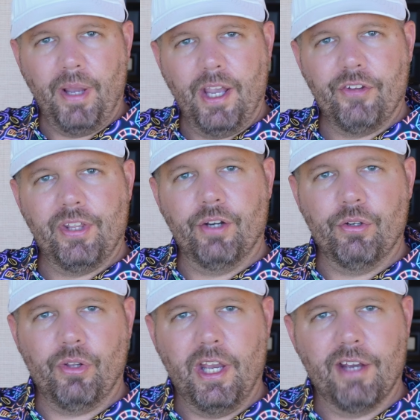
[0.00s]
past that
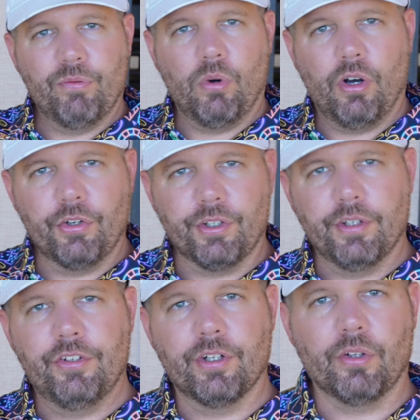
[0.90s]
little half wall and you're
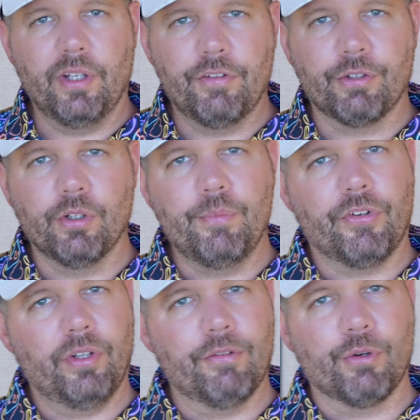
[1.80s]
into your living room.
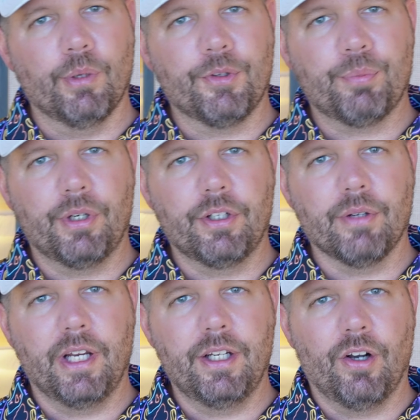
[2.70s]
This living room is pretty
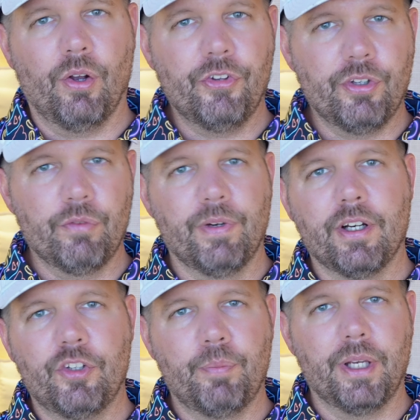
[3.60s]
great. Also
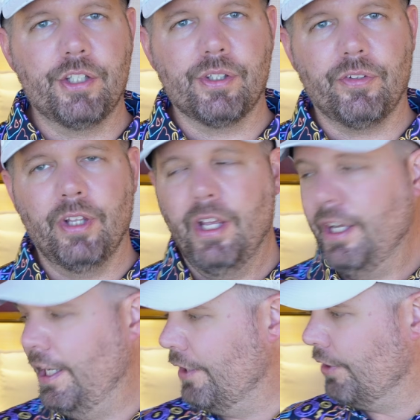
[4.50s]
very spacious. It's